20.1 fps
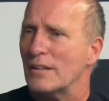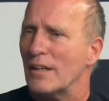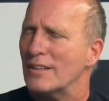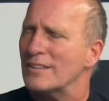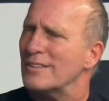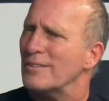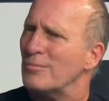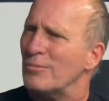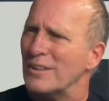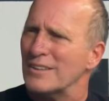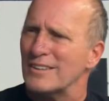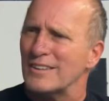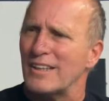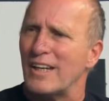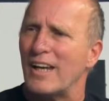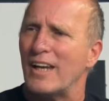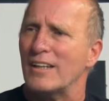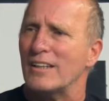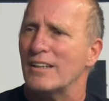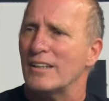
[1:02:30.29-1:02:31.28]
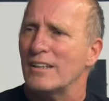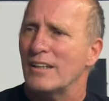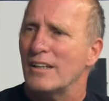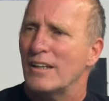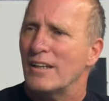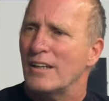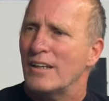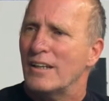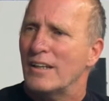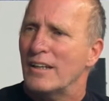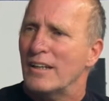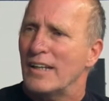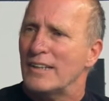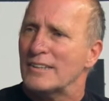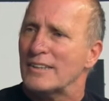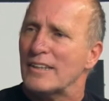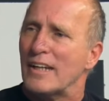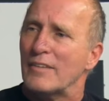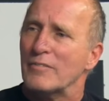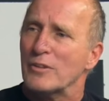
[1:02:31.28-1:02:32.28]
I said, "What's that?" He
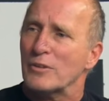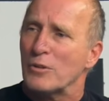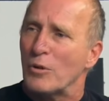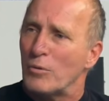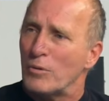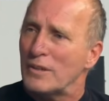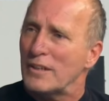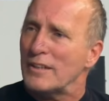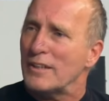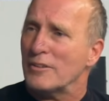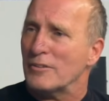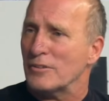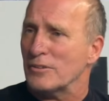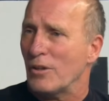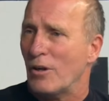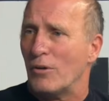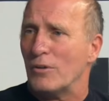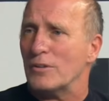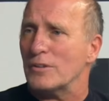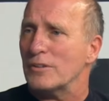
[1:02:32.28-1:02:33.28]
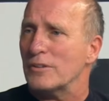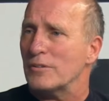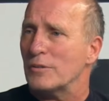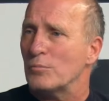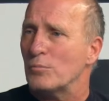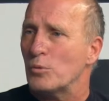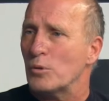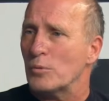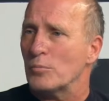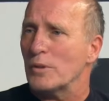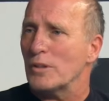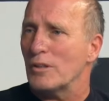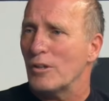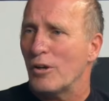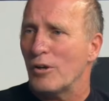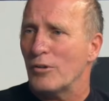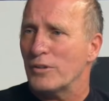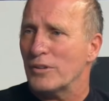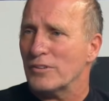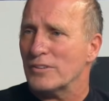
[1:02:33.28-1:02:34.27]
said, "After going in here and talking to the Mormon
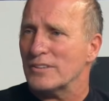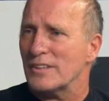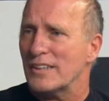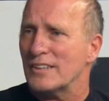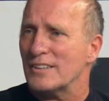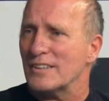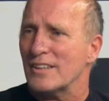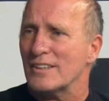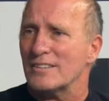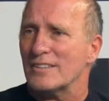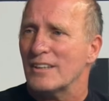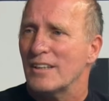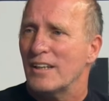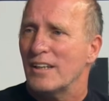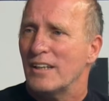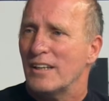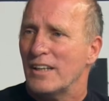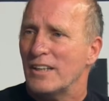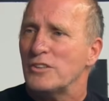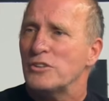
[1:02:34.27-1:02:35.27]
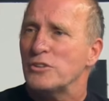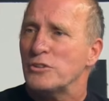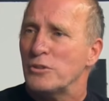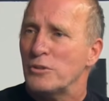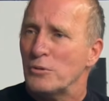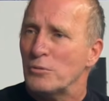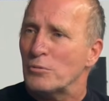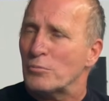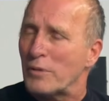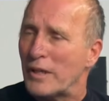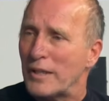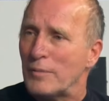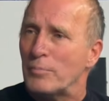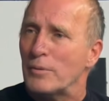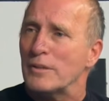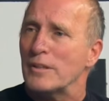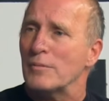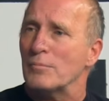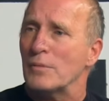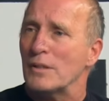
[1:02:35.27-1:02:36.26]
lawyers," he says, "it's you
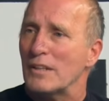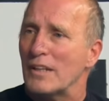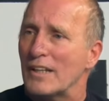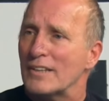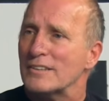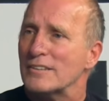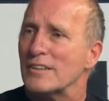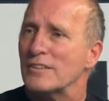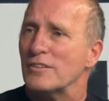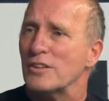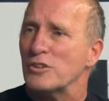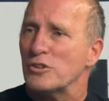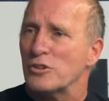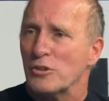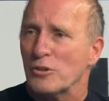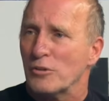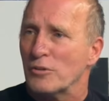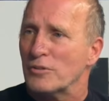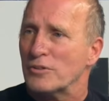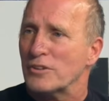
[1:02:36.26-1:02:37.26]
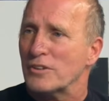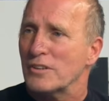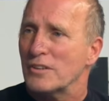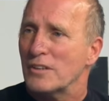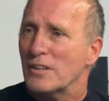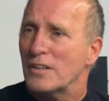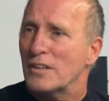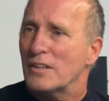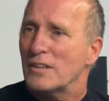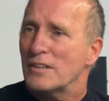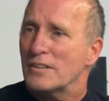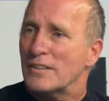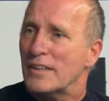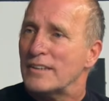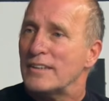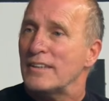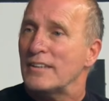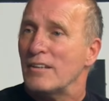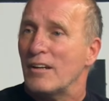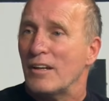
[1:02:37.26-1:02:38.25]
raping and molesting the church. They
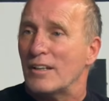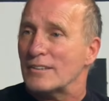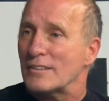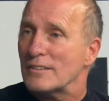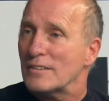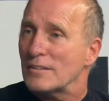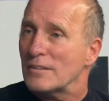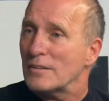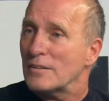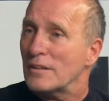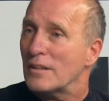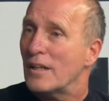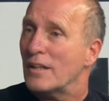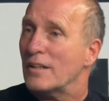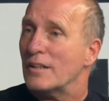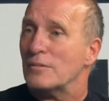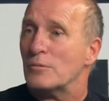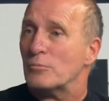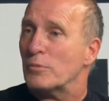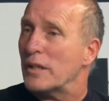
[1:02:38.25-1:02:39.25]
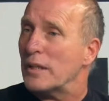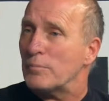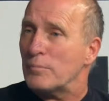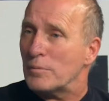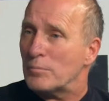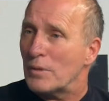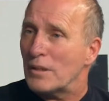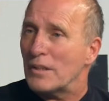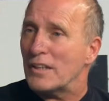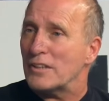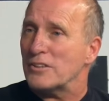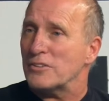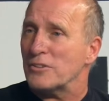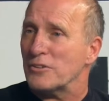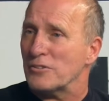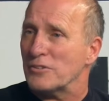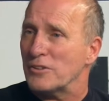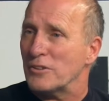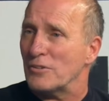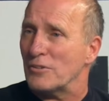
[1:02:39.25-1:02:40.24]
did not rape and molest
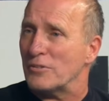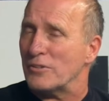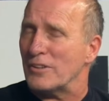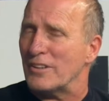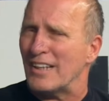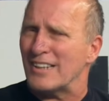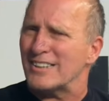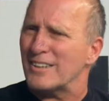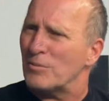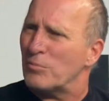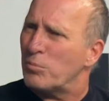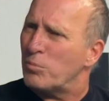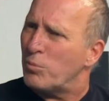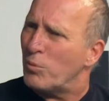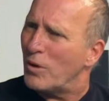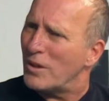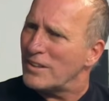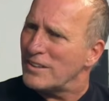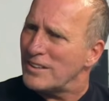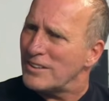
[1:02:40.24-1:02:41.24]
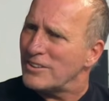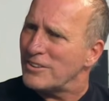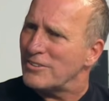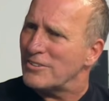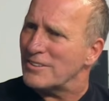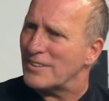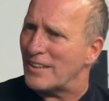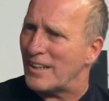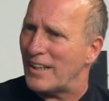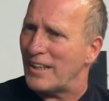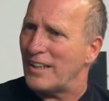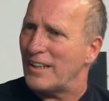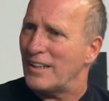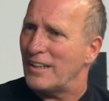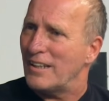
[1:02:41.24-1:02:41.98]
your children." I said, "What did you say?"